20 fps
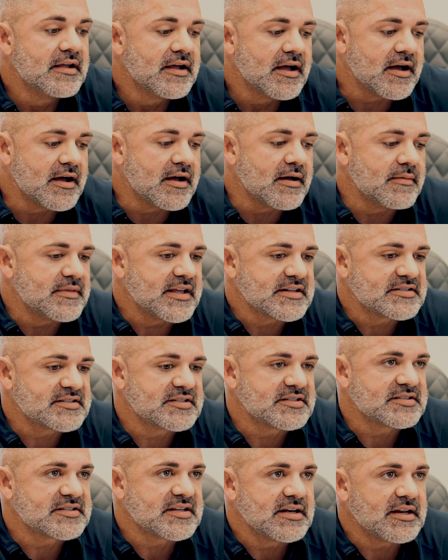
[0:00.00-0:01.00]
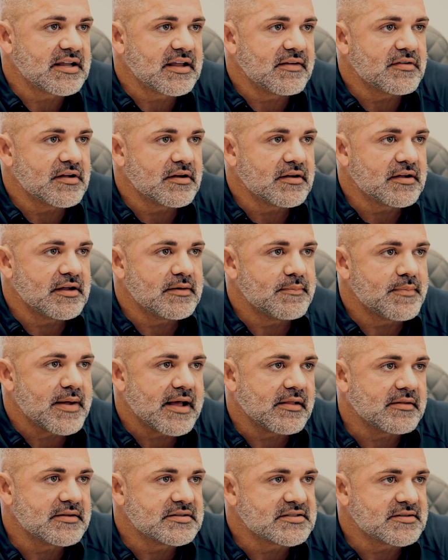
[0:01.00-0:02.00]
That's just going to give you a good
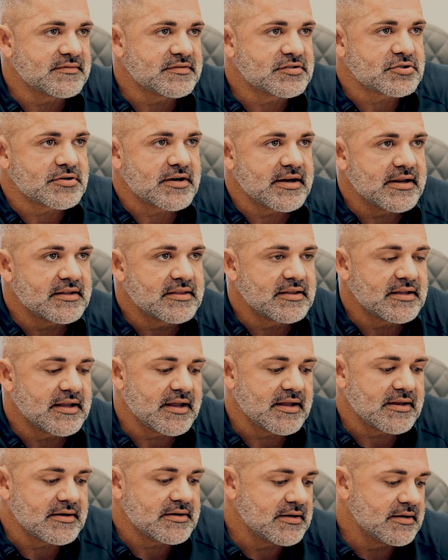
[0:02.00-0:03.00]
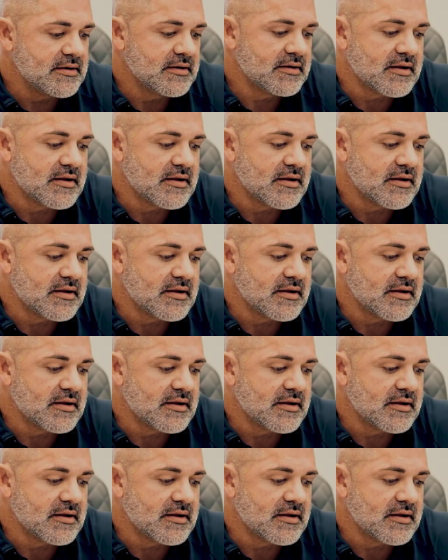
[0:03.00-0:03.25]
balance of strength and